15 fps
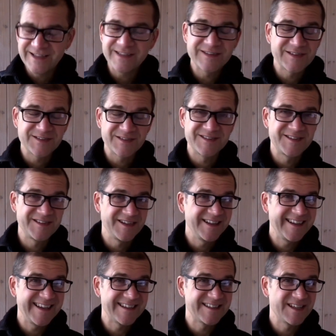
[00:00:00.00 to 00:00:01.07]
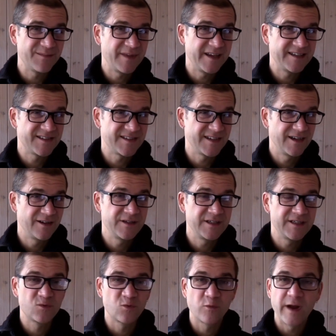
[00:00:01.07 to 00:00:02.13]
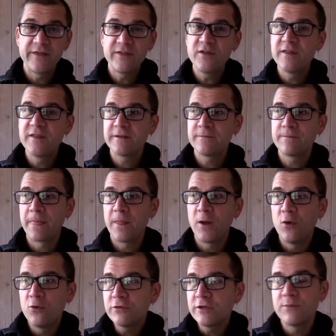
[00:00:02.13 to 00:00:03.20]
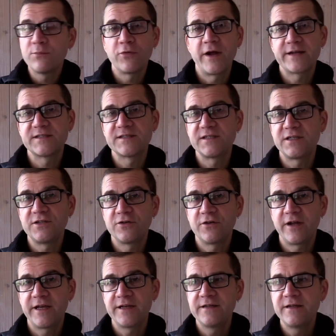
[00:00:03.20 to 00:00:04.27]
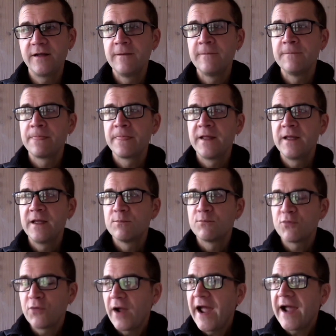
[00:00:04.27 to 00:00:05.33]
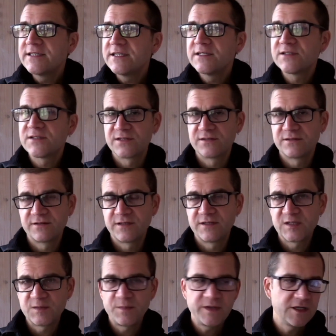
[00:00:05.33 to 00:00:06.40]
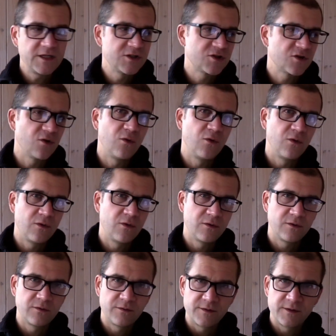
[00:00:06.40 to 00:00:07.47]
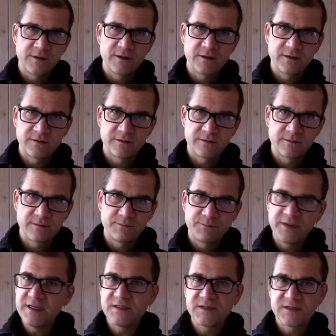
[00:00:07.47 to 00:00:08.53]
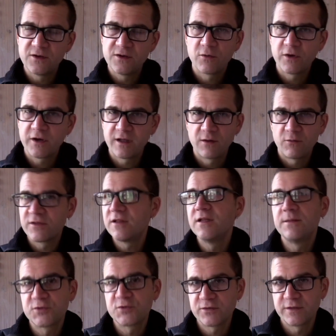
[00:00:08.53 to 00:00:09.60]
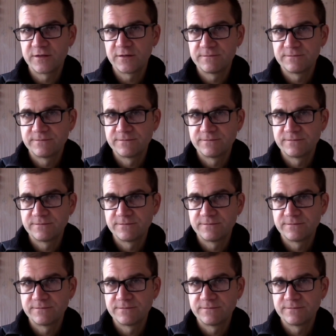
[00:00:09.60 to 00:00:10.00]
silly as it may sound, is rather than only practicing in your head, practice the speech or the piece that you're working on with a lip trill.